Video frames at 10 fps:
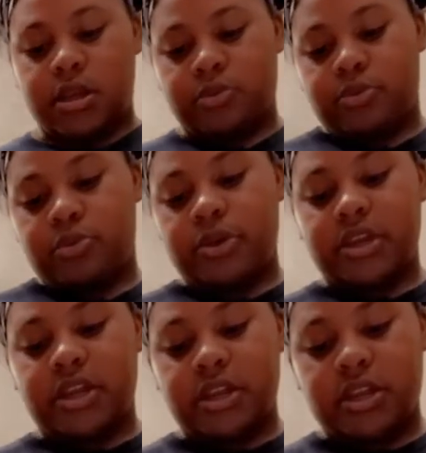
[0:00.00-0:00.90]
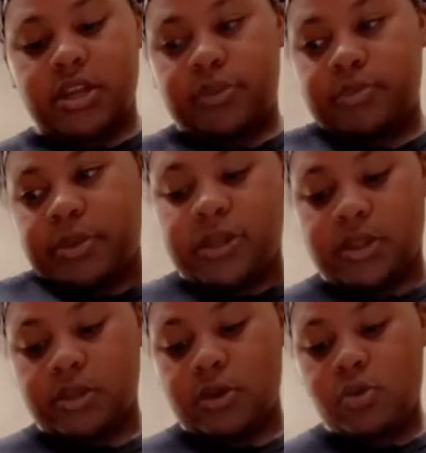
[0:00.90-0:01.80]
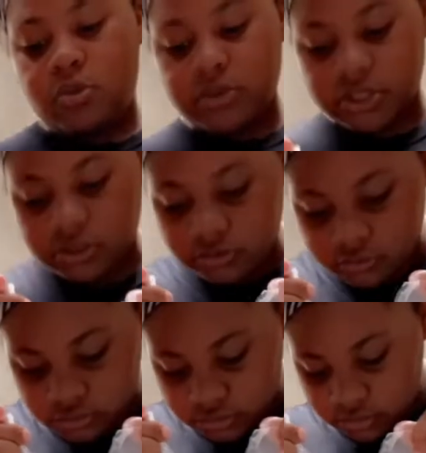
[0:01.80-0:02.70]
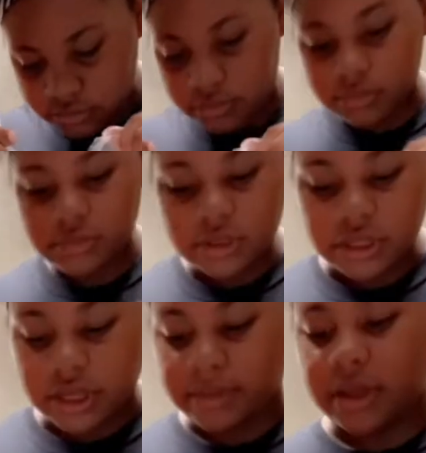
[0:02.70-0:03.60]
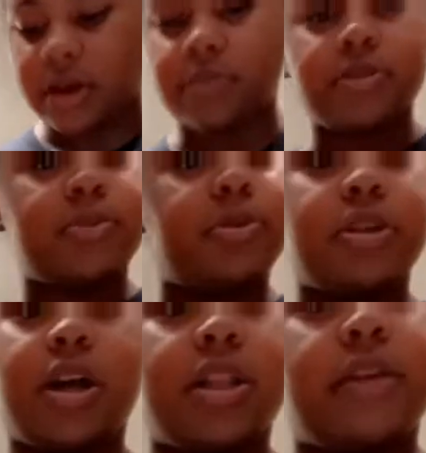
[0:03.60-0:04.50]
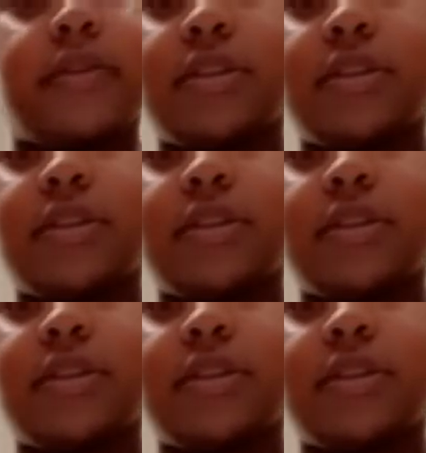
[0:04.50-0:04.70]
and pour it in the, oh shoot. Look at me, almost spilled all of it